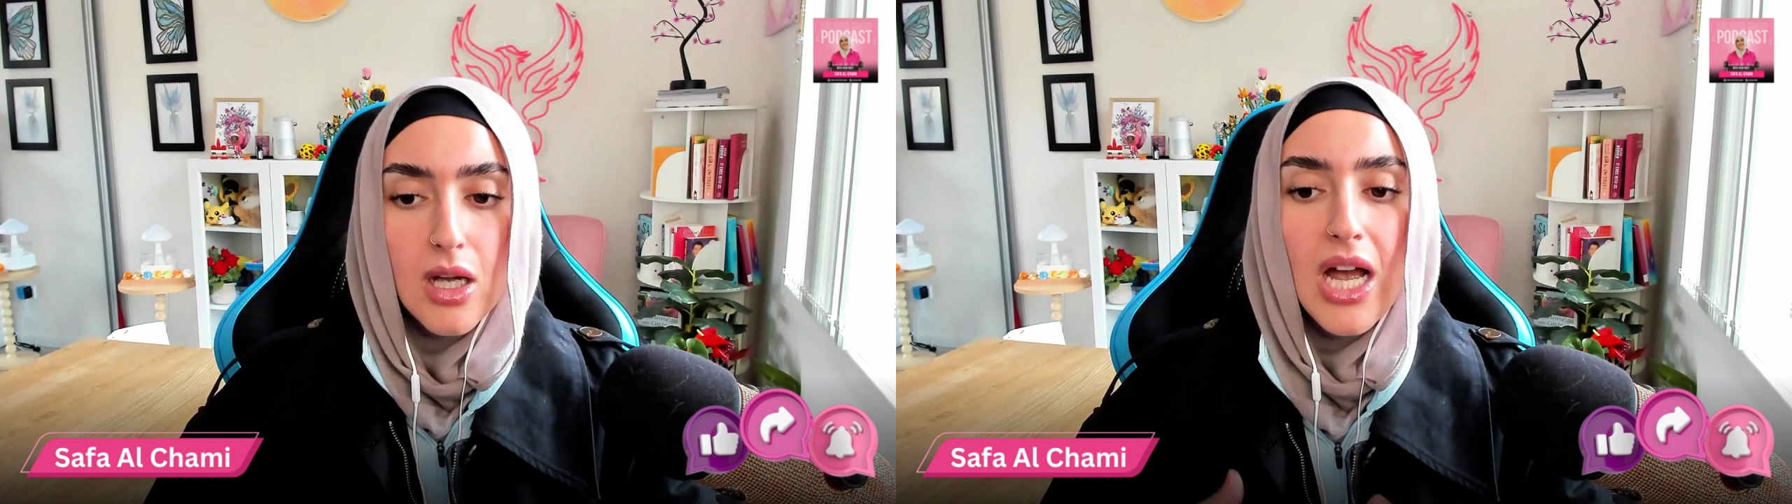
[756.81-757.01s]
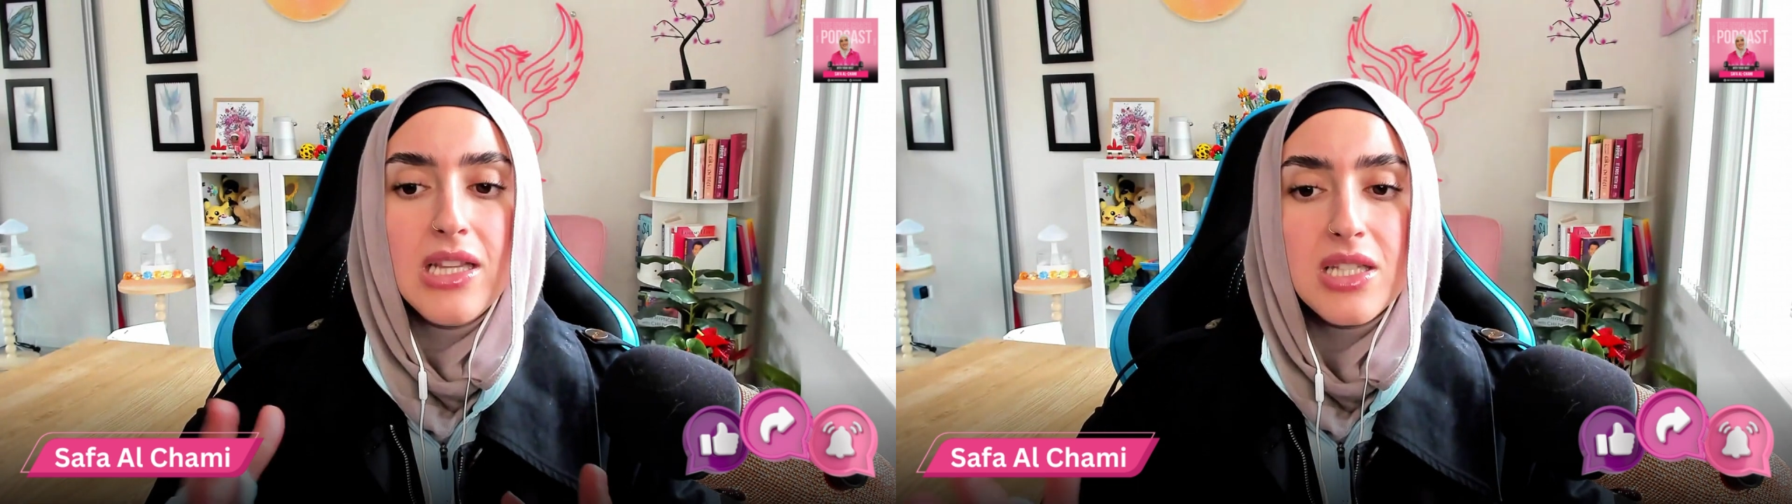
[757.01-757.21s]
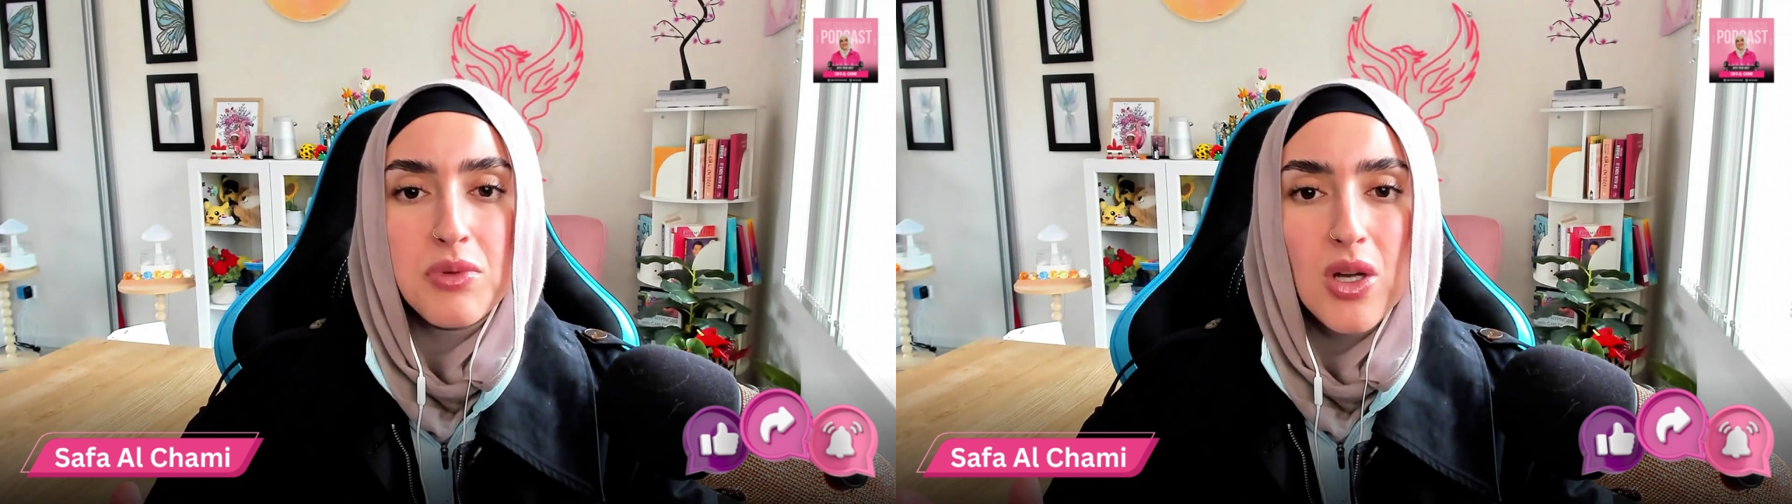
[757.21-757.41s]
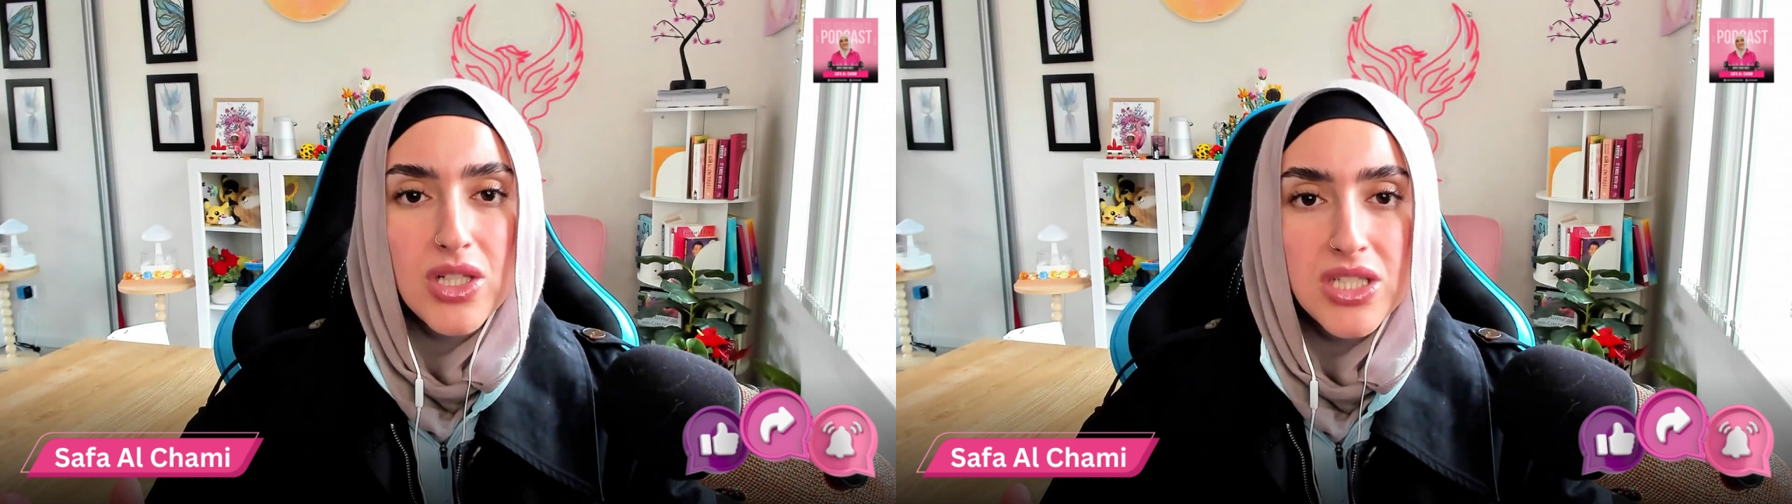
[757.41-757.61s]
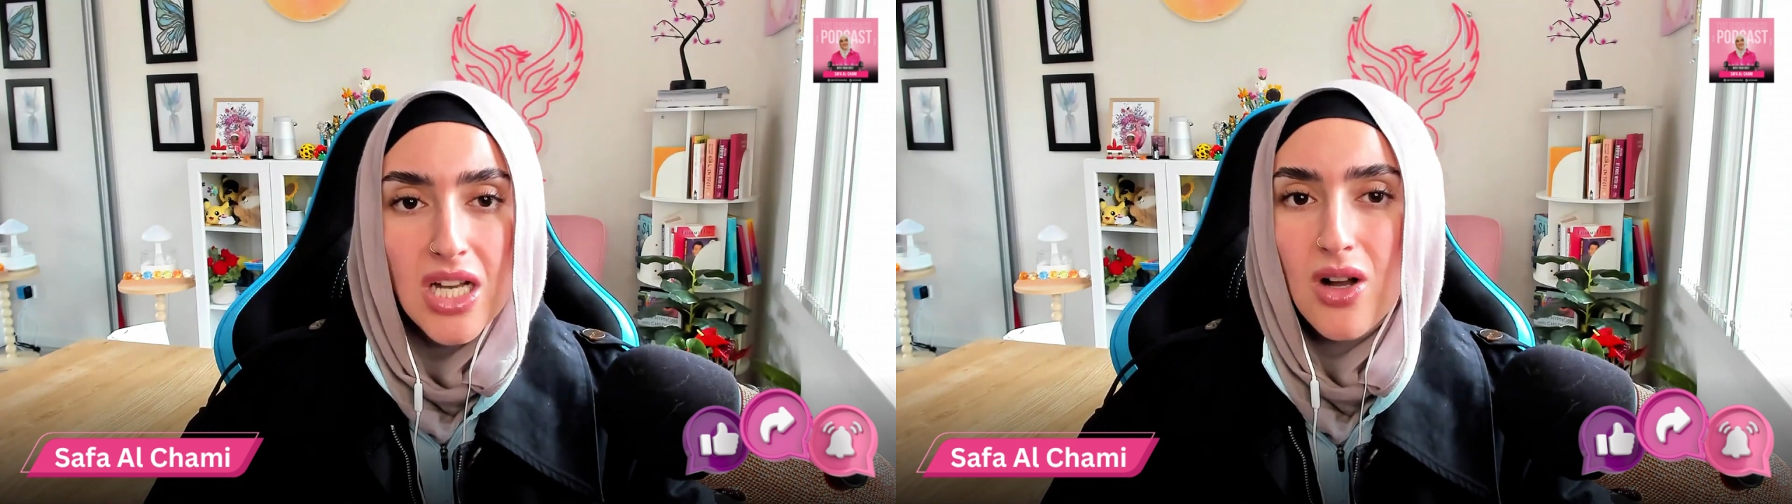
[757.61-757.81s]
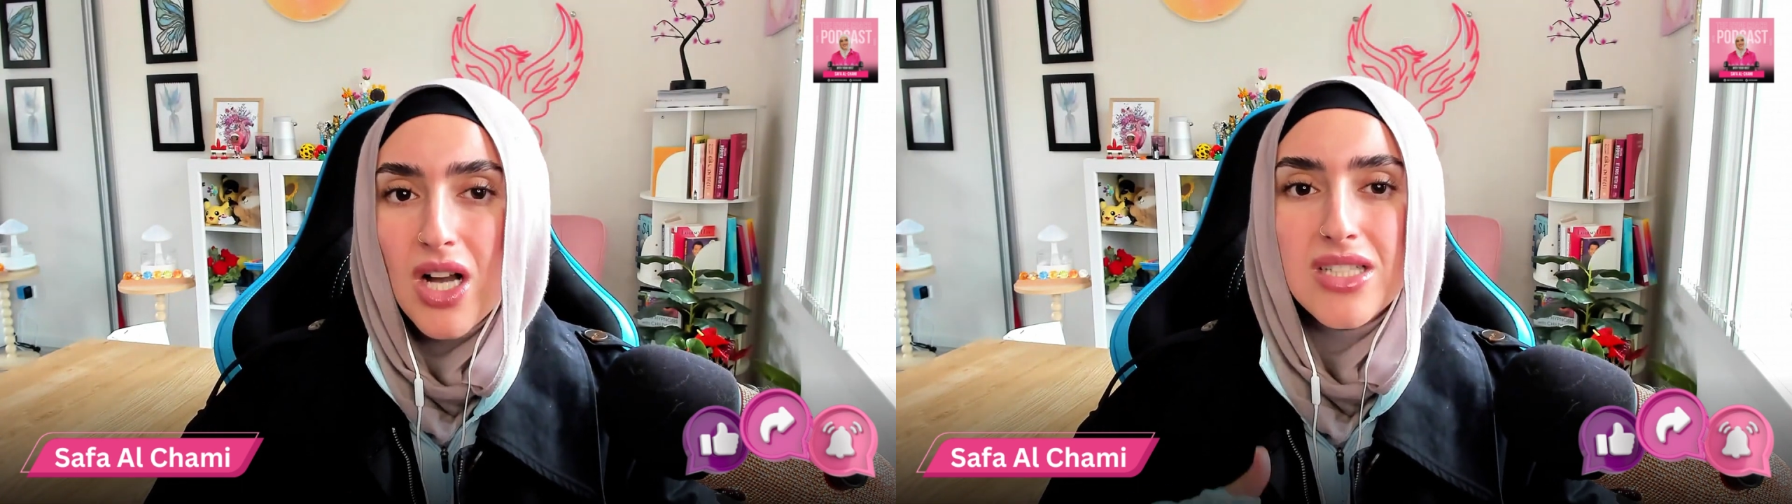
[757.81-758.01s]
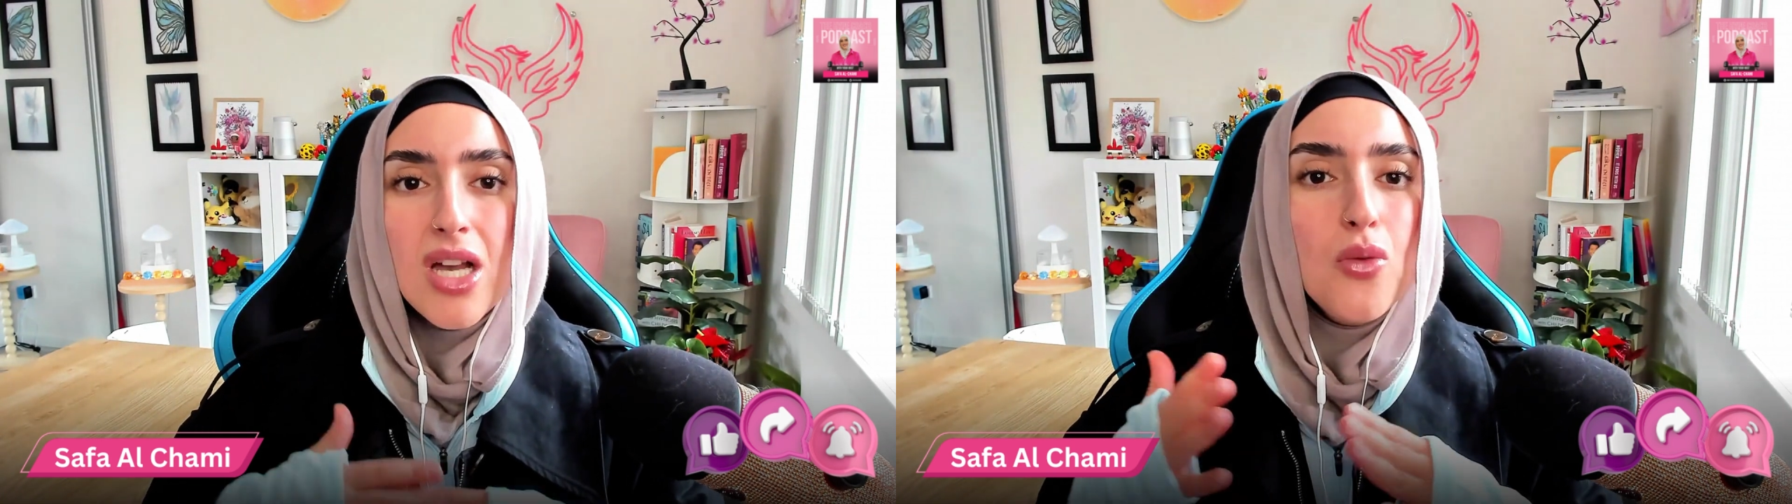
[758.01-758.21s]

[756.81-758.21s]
And let's be honest here, guys,